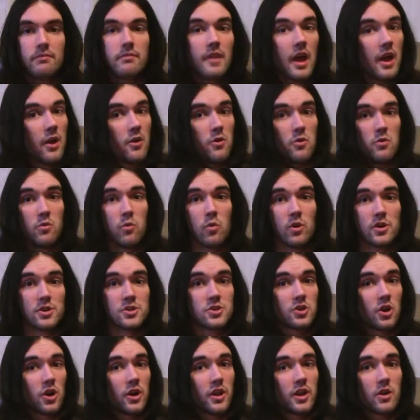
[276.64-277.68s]
Now, was
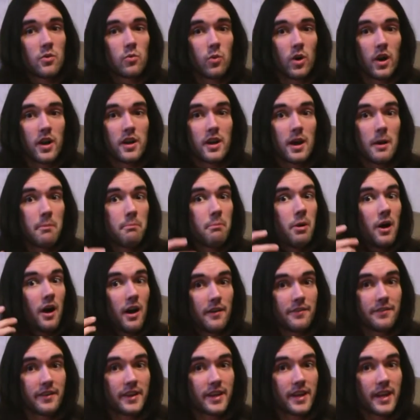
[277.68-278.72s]
Sonic one a
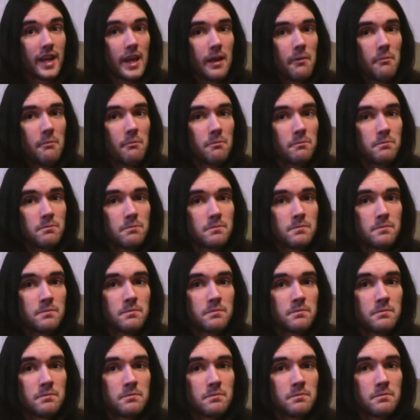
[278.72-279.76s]
perfect game?
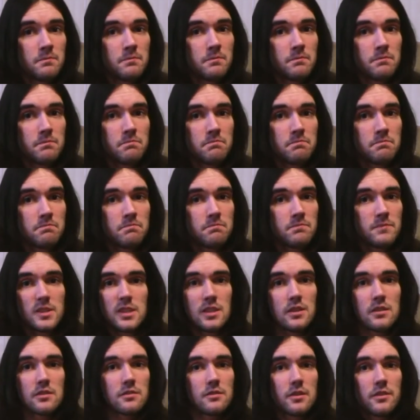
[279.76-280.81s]

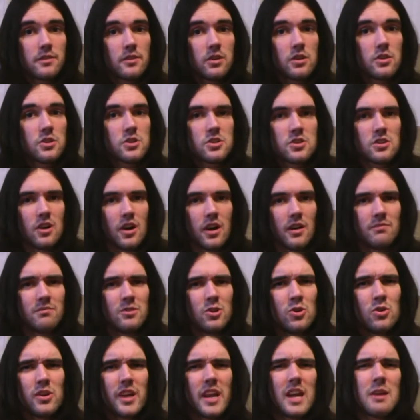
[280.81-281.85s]
No, of course not.
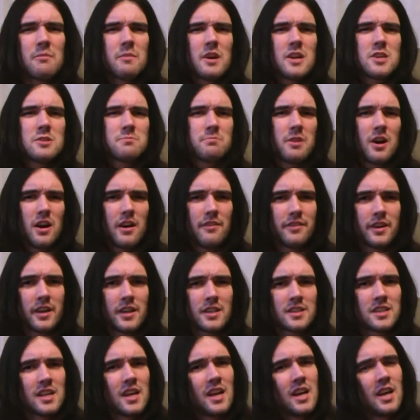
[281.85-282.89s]
No game is
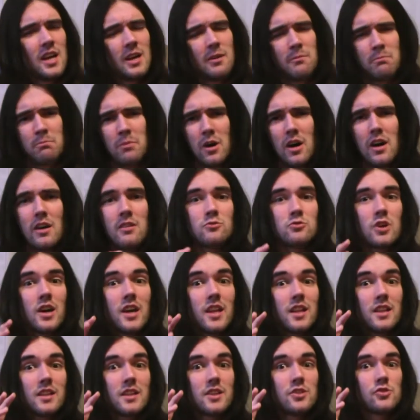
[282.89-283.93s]
perfect. But
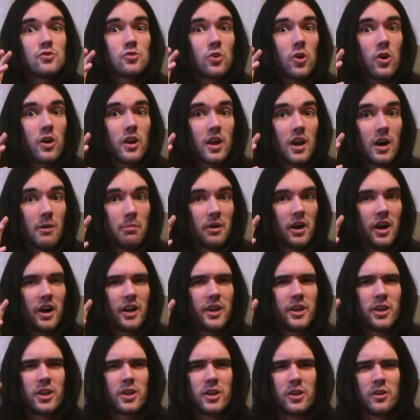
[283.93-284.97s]
rather than drawing up a
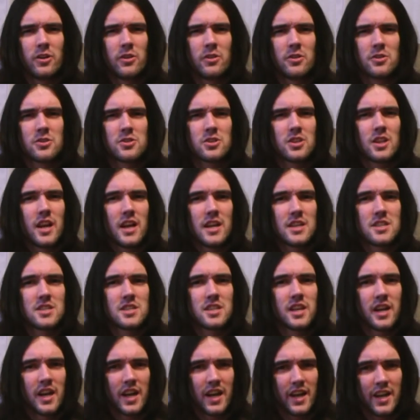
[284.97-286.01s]
huge
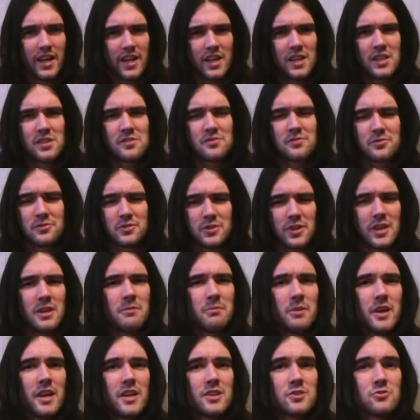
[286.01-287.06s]
list, here's three
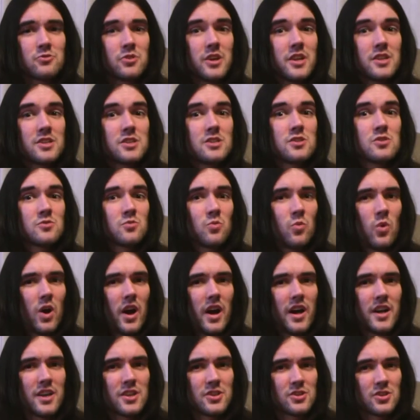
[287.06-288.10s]
main reasons
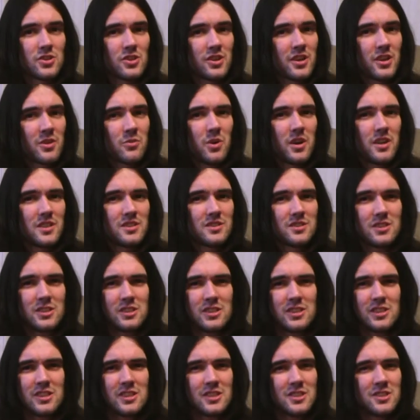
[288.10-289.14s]
why Sonic one
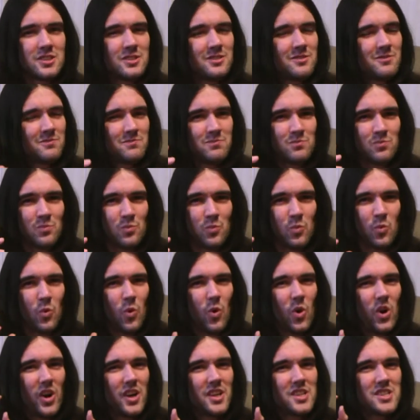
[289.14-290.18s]
just
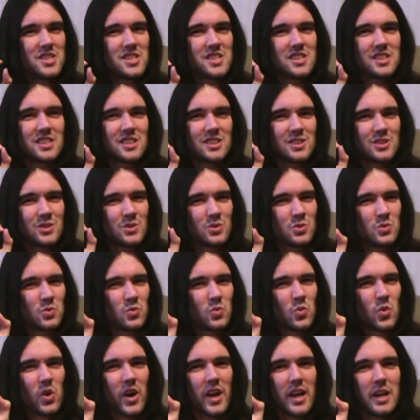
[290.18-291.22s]
wasn't
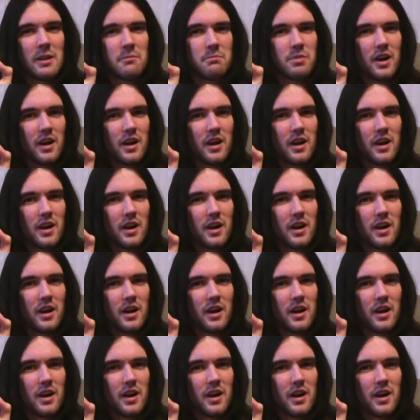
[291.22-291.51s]
quite